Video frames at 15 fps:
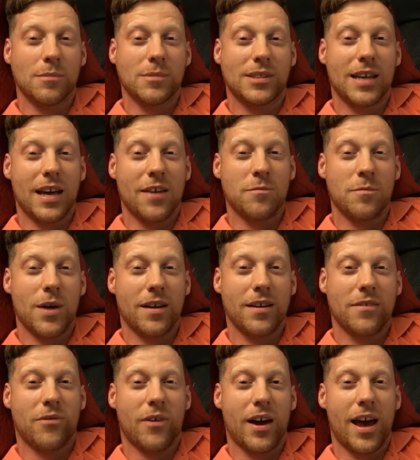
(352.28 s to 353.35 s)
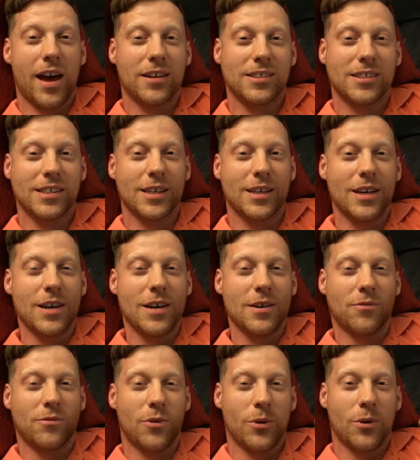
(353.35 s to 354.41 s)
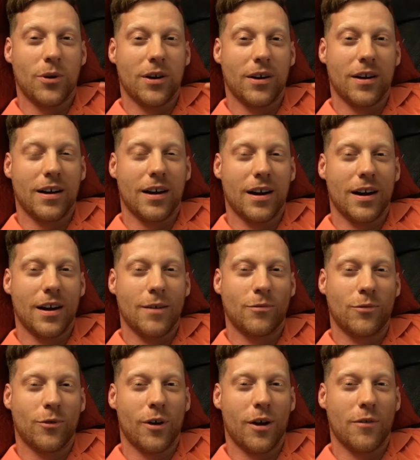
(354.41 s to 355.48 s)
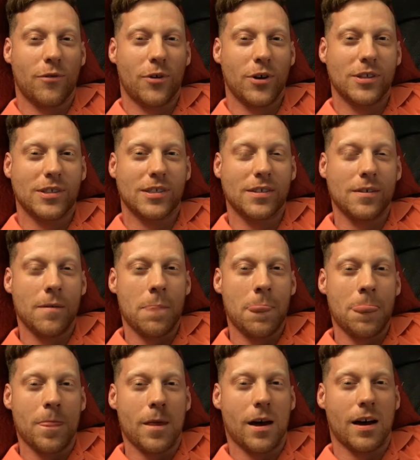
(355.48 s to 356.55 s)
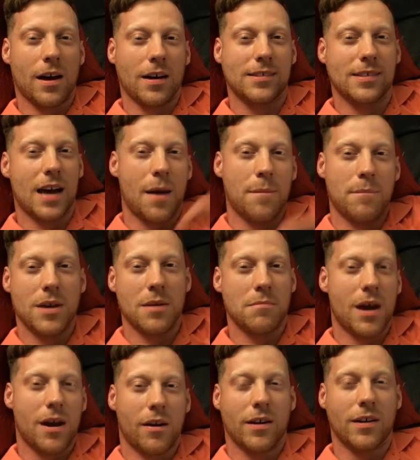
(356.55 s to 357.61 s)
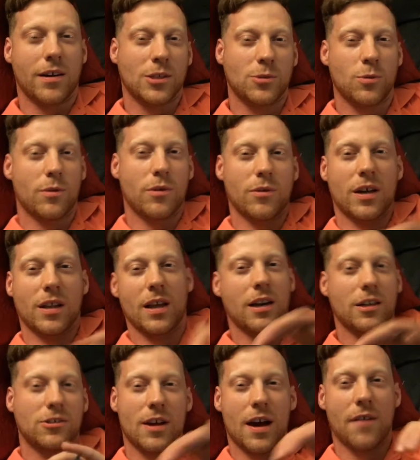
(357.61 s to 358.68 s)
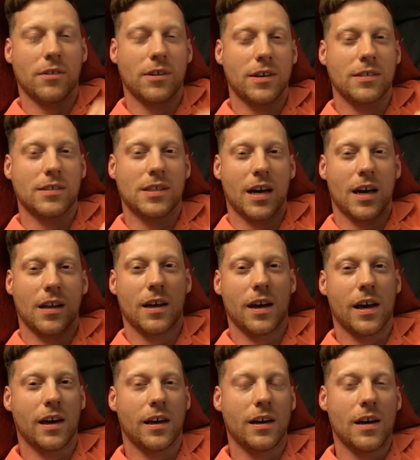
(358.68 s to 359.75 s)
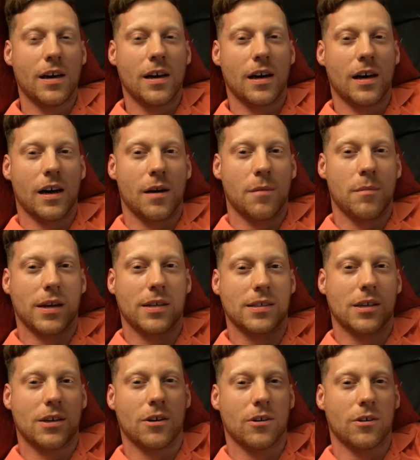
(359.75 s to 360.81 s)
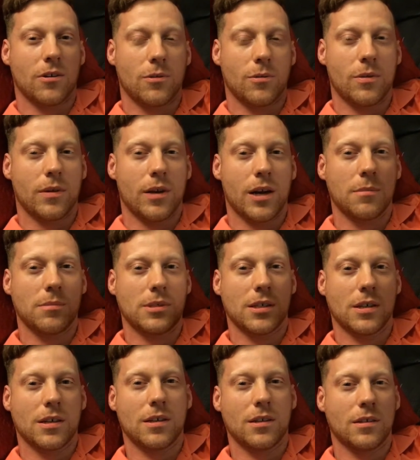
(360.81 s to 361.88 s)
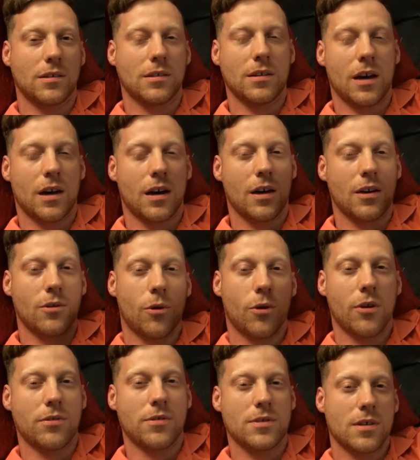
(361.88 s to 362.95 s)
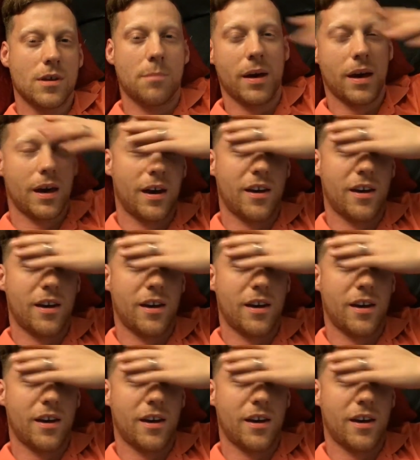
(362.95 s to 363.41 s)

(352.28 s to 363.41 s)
save money financially for our first time being married, because we were doing a lot of traveling to LA, Mexico. We went up to north to the Bay